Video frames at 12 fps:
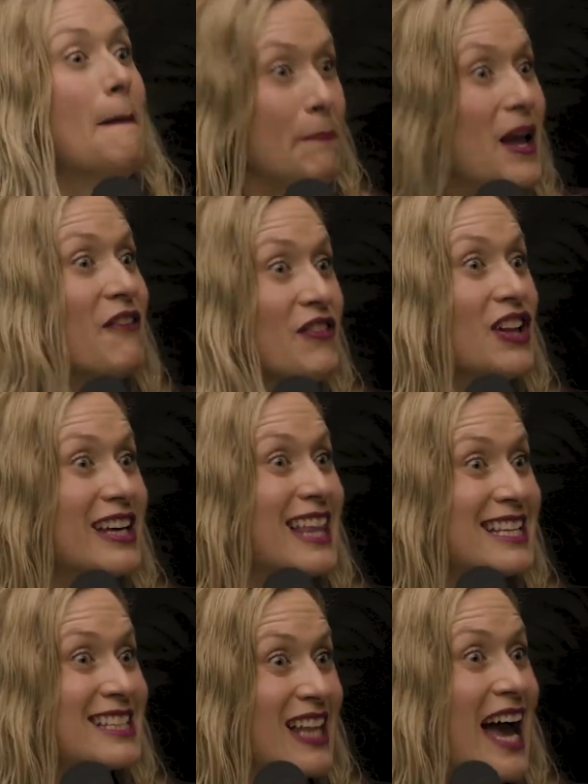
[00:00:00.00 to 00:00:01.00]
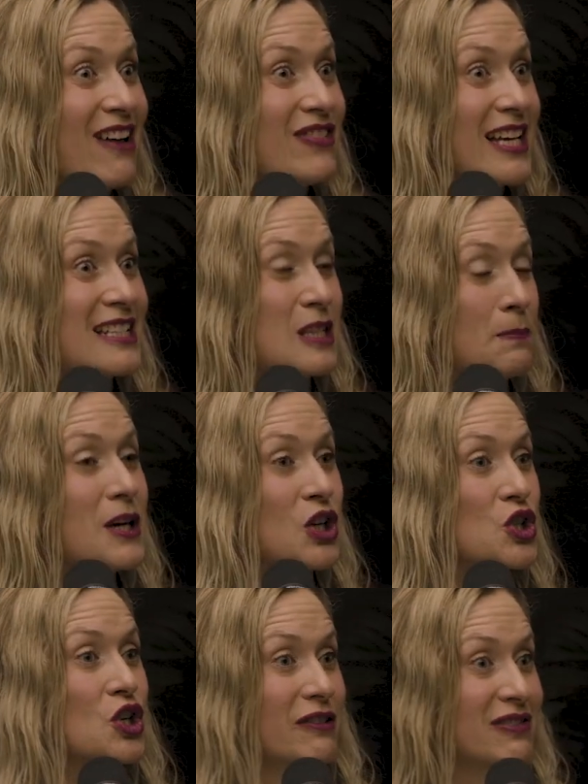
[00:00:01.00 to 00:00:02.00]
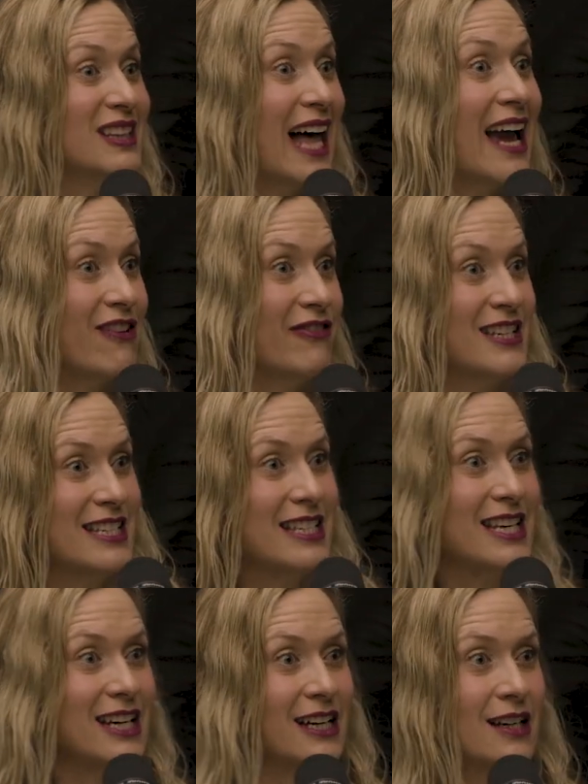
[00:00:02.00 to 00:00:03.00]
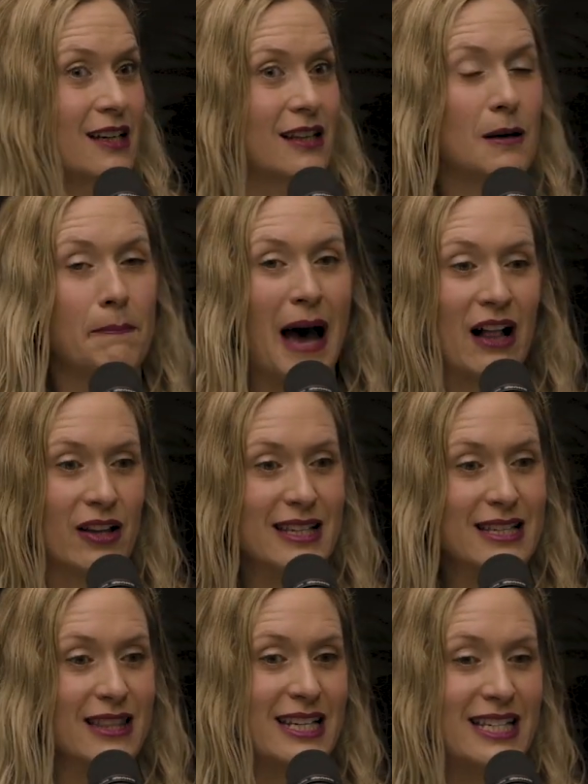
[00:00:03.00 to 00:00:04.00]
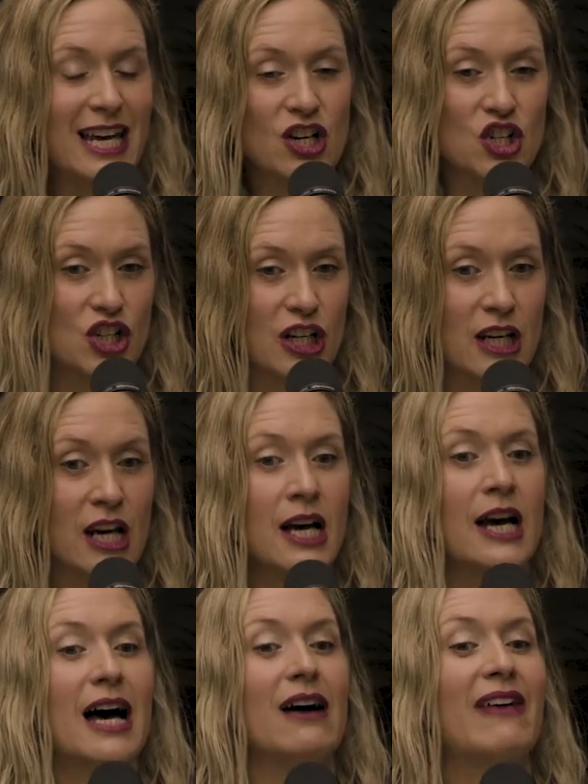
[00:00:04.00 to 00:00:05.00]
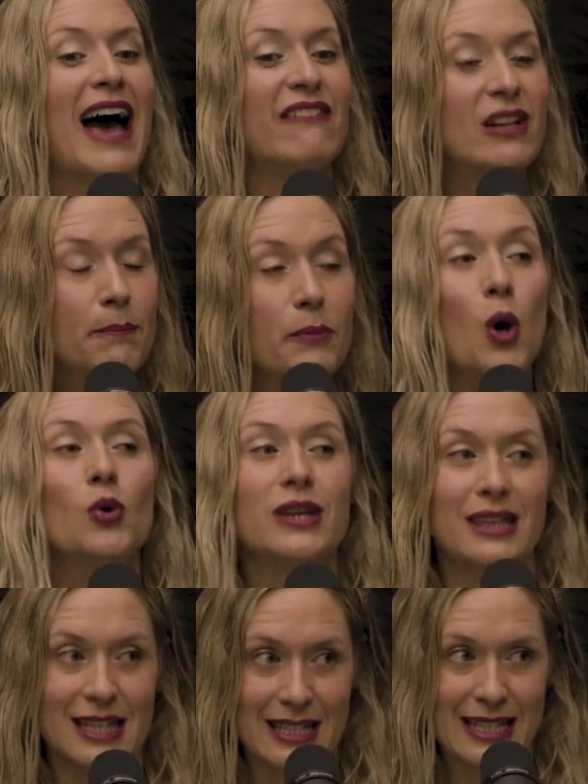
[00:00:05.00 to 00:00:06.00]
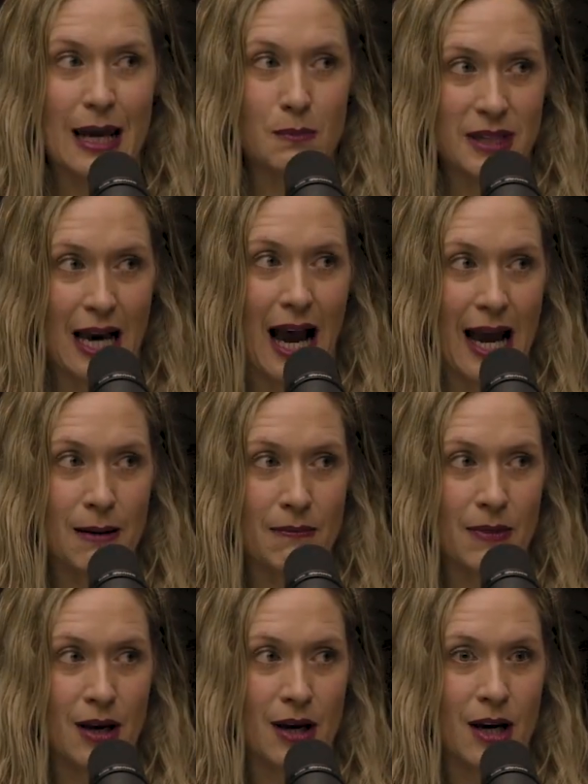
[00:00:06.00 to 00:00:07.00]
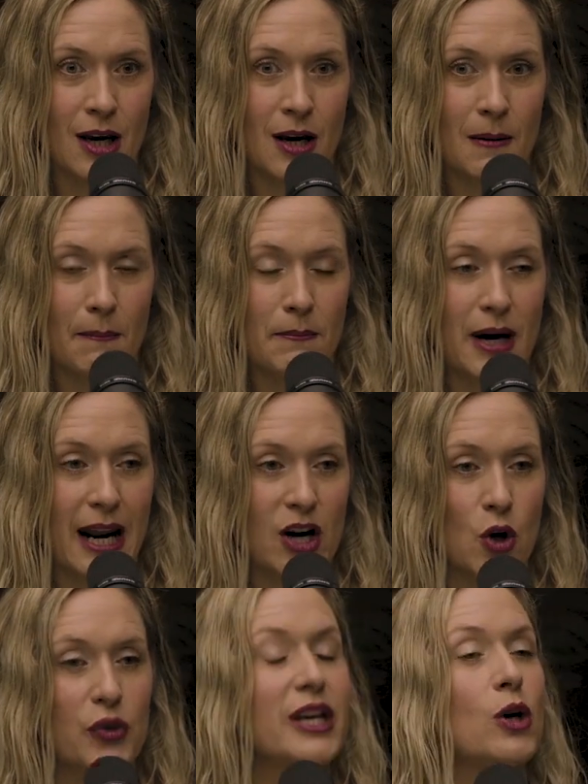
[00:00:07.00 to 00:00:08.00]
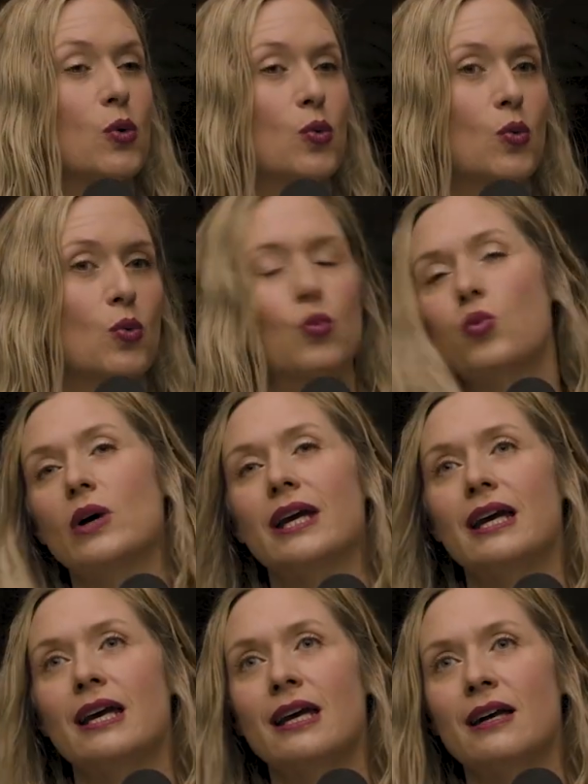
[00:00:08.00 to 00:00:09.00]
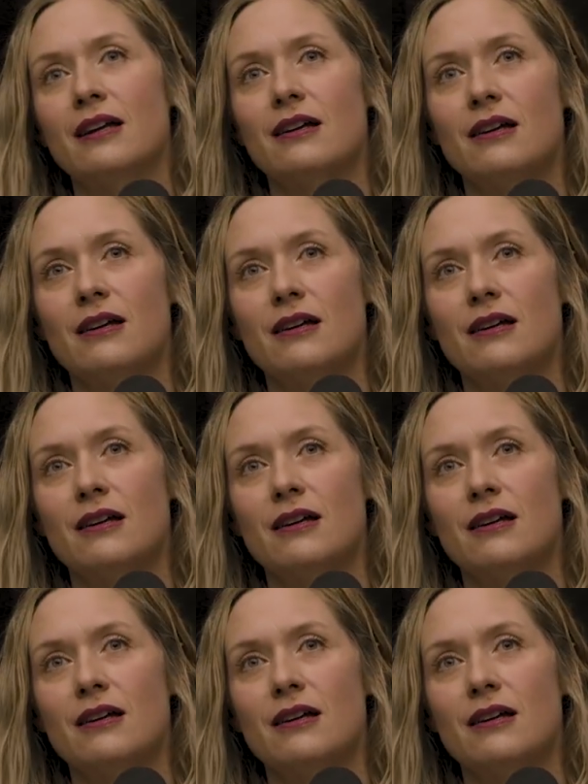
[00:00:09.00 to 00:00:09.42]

Yeah. I feel like that's life. That's the picture of life, is the balance and the tension of having both at the same time. But I don't think we